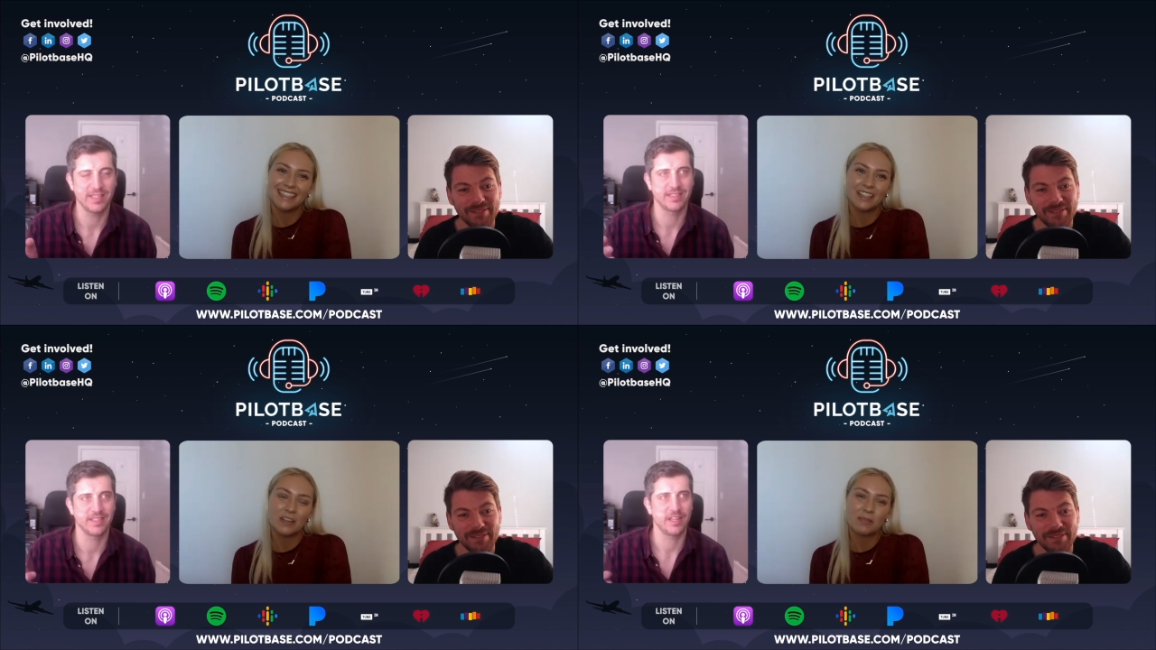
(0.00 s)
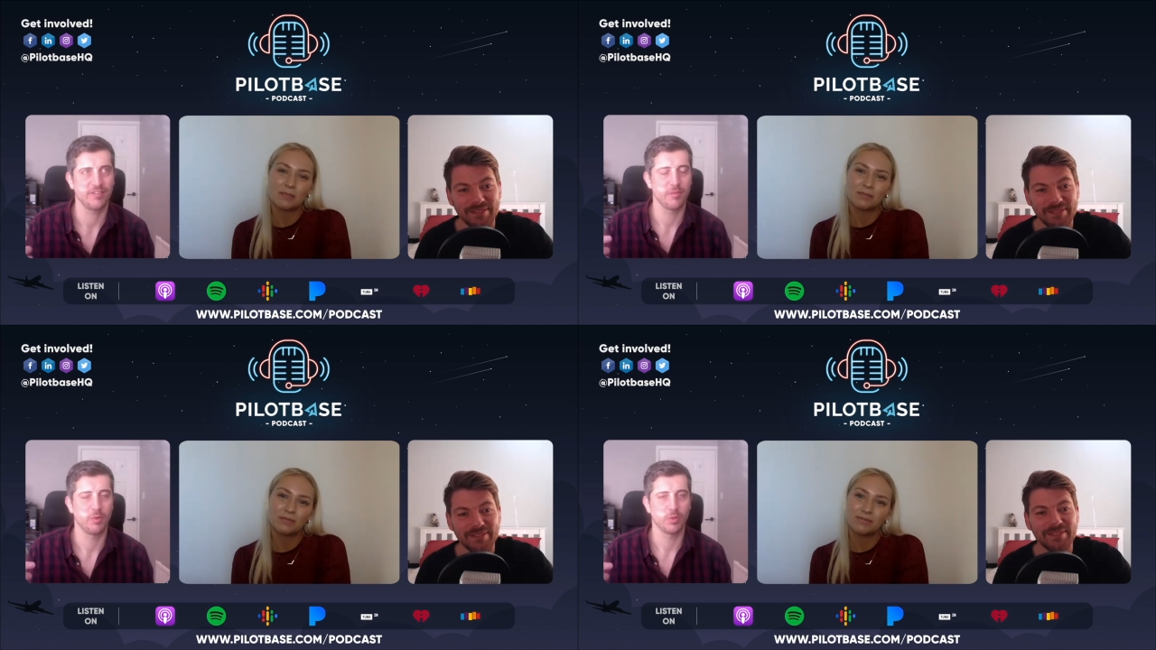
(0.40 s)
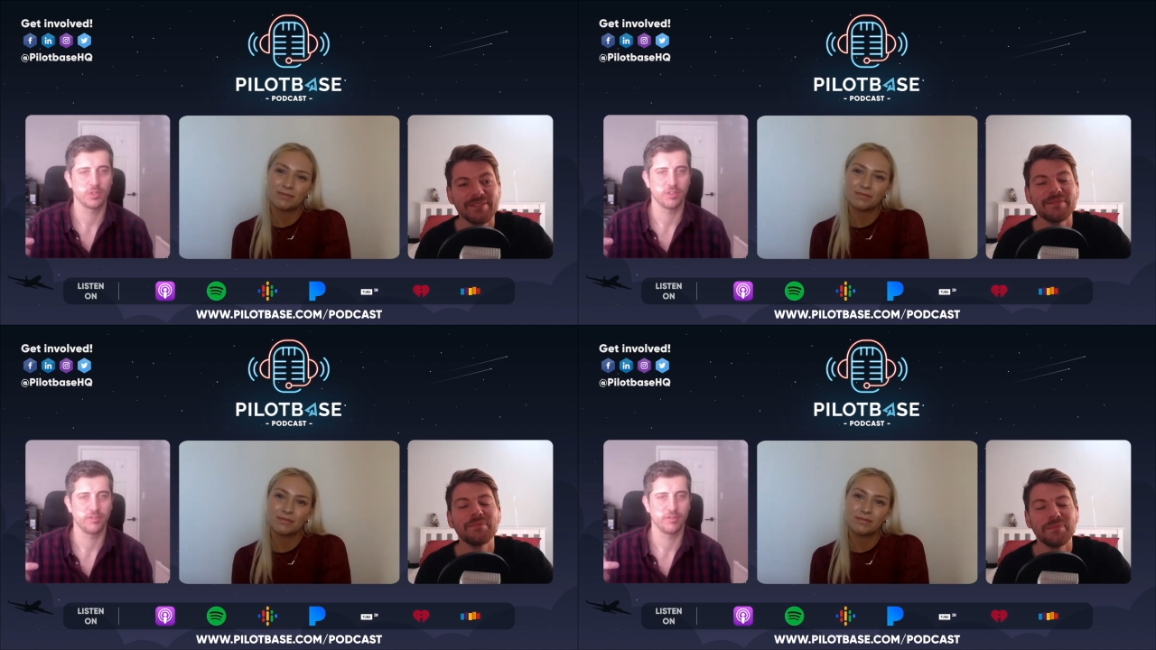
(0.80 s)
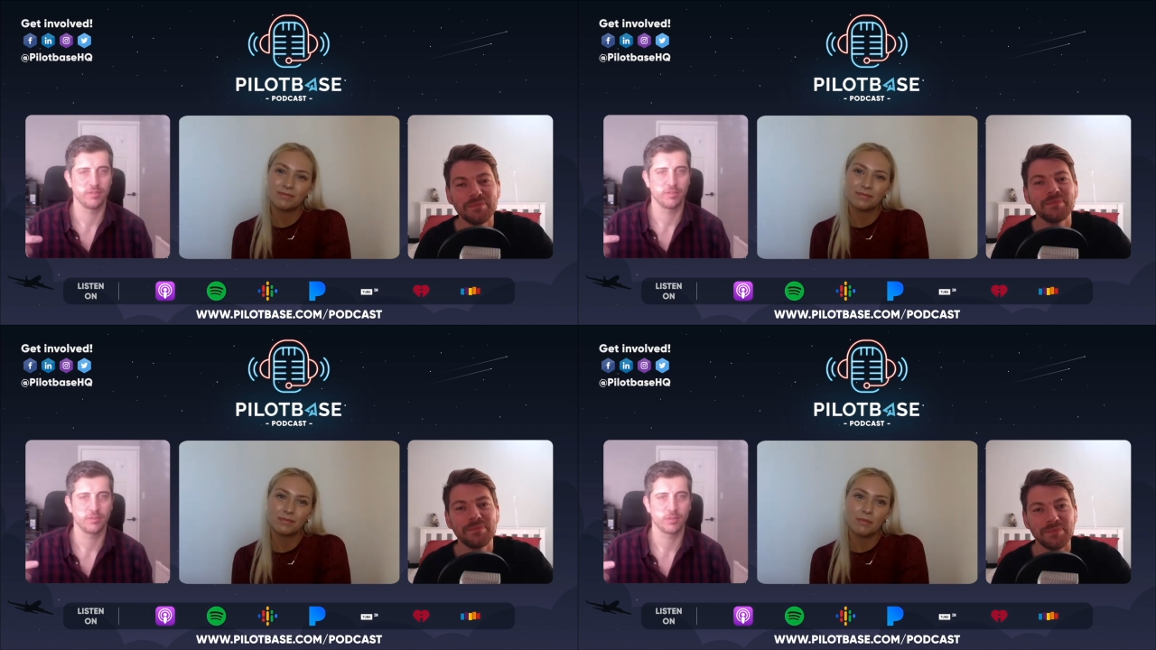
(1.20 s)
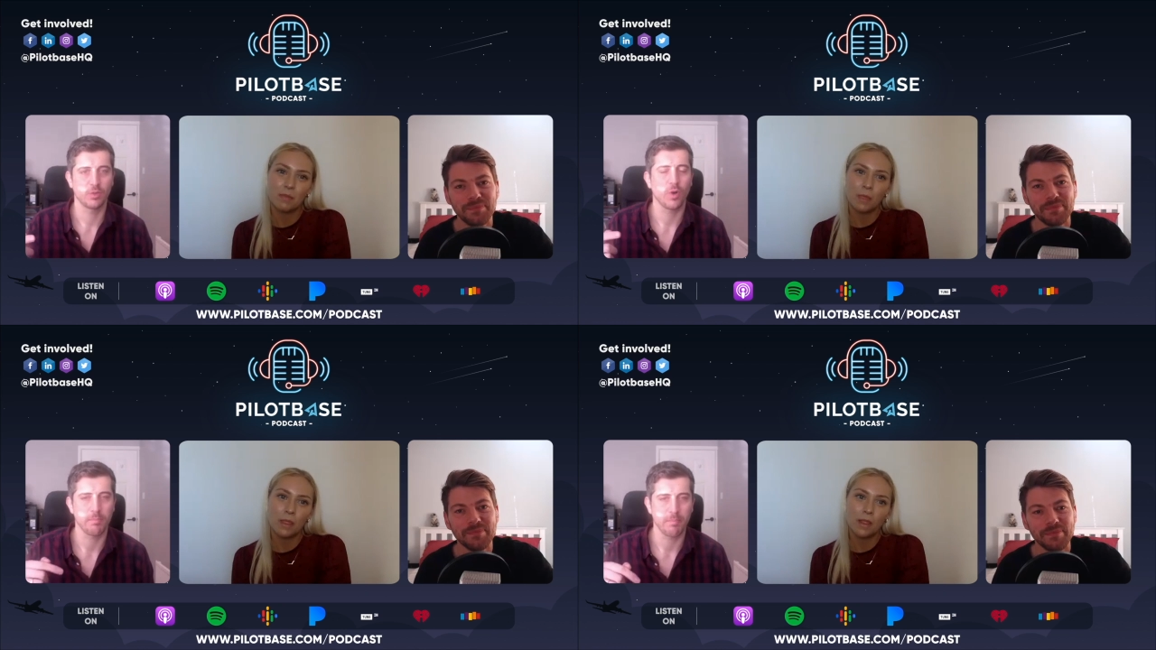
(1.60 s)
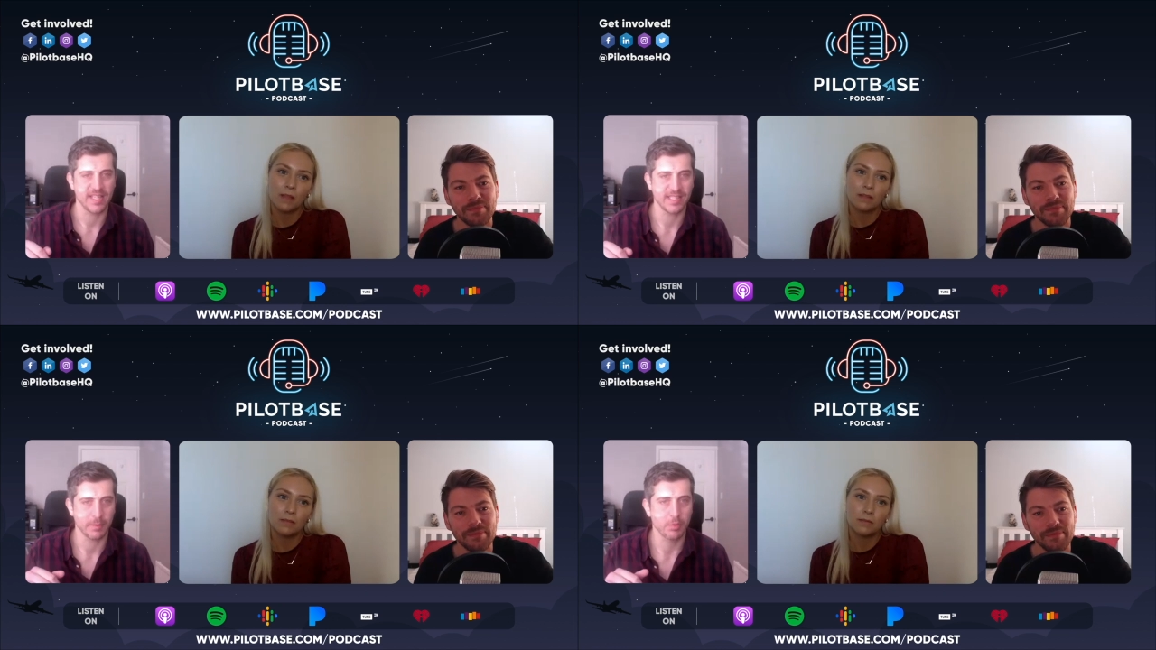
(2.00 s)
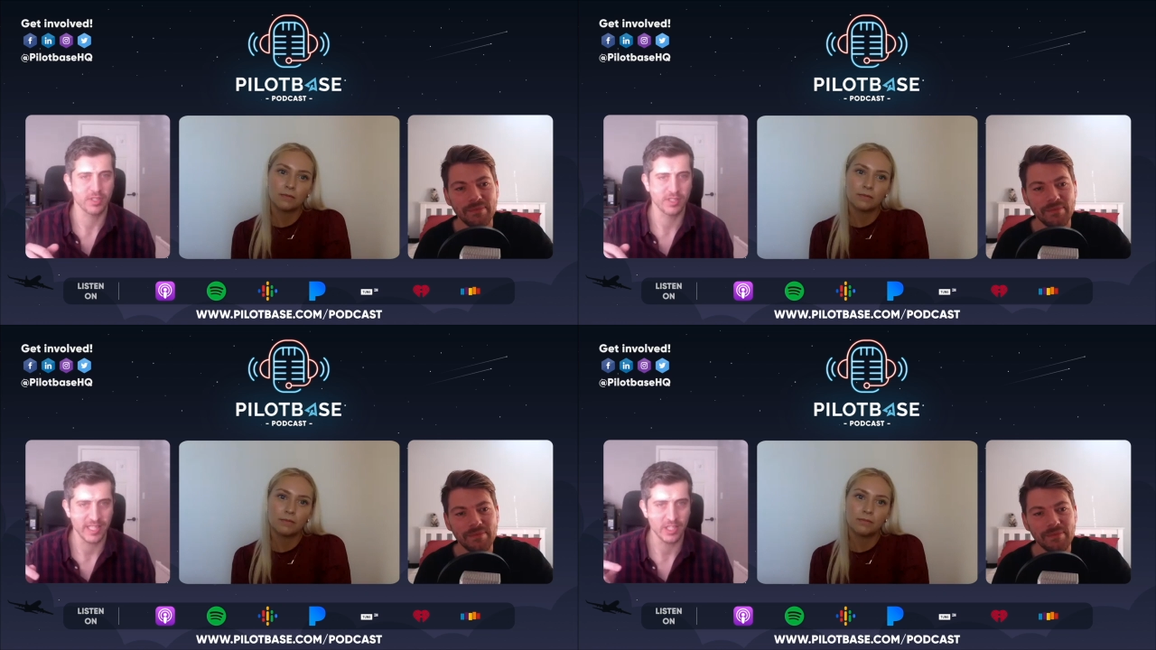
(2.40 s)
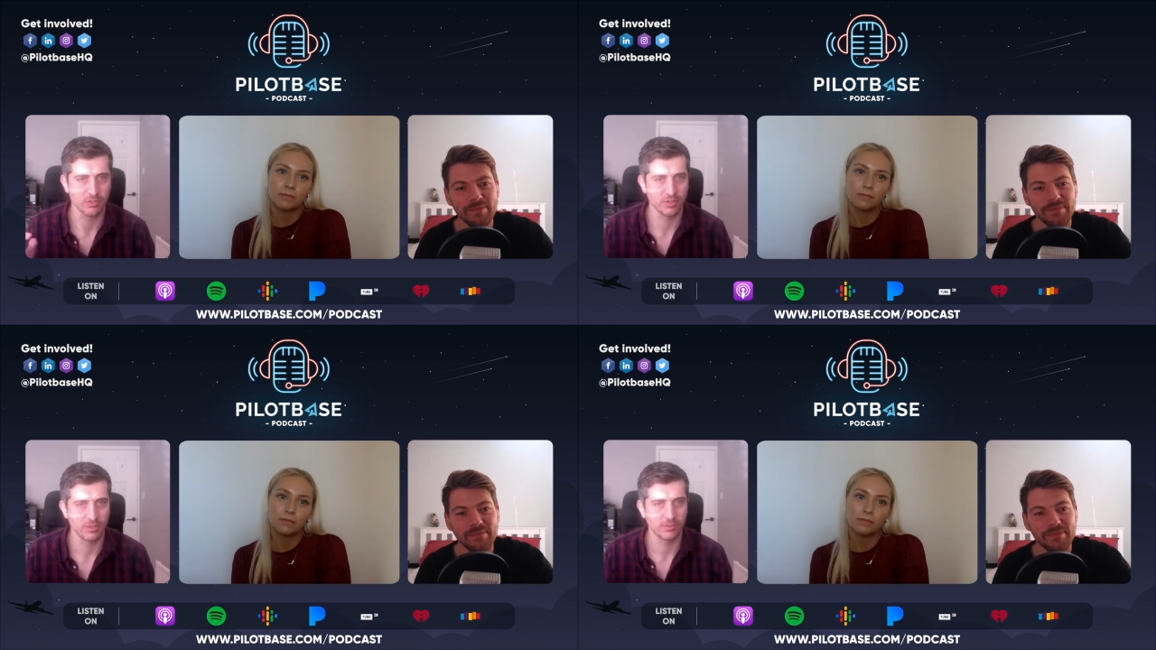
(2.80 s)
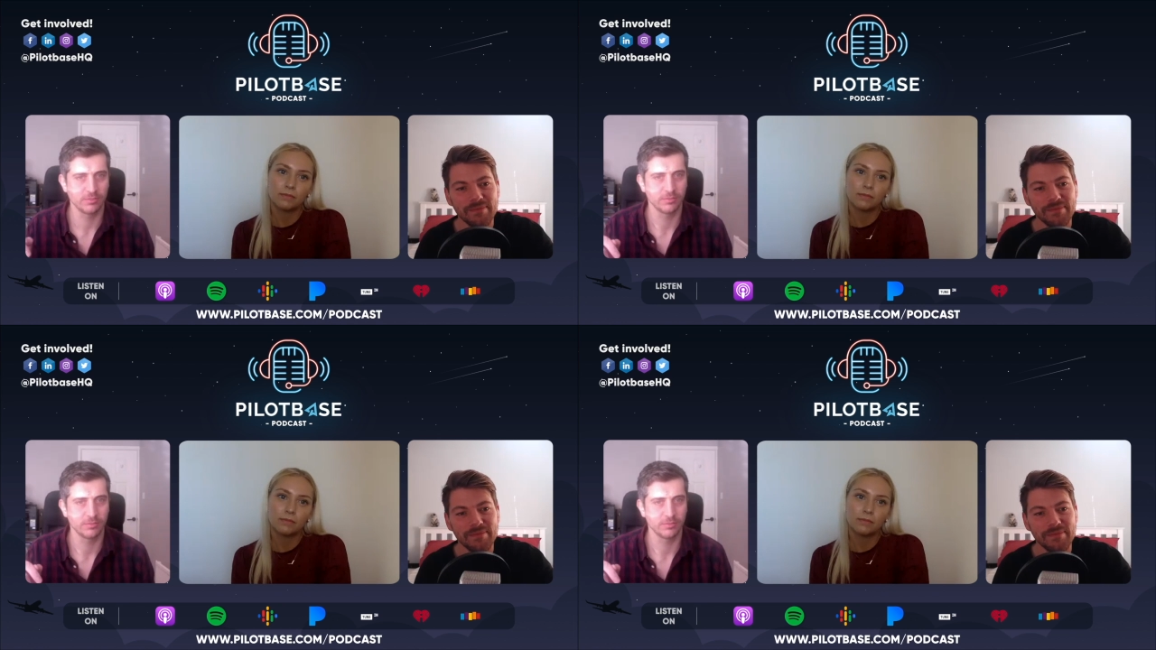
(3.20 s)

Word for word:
Speaker 1: designed for more sort of quite basic procedural